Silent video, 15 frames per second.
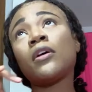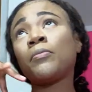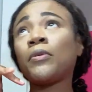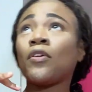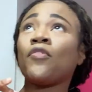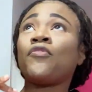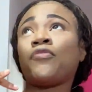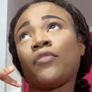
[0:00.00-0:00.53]
up
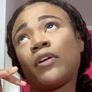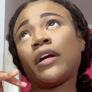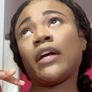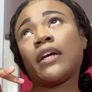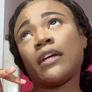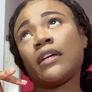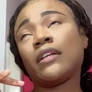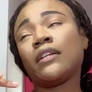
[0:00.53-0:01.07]
your
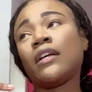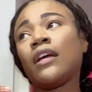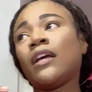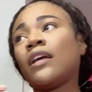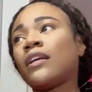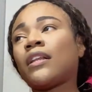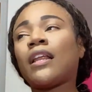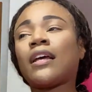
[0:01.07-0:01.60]
friend.
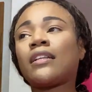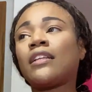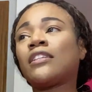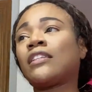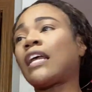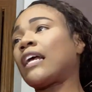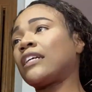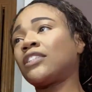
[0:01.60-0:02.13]
Like, the
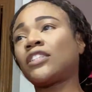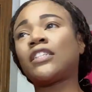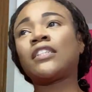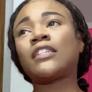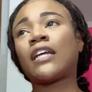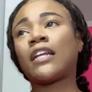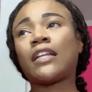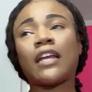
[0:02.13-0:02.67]
second she
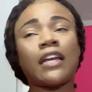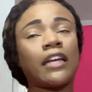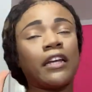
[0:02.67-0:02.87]
said that,